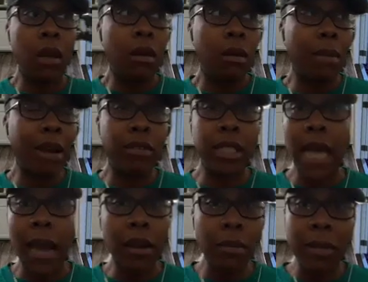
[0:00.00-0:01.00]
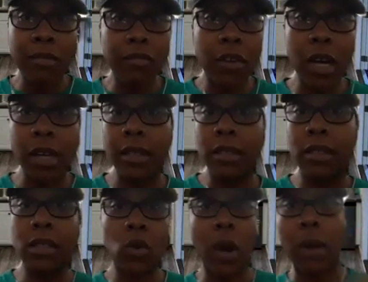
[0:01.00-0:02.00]
my retirement fund.
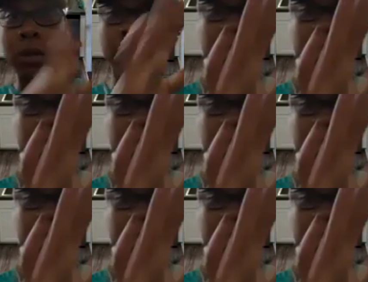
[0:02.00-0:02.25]
So I was,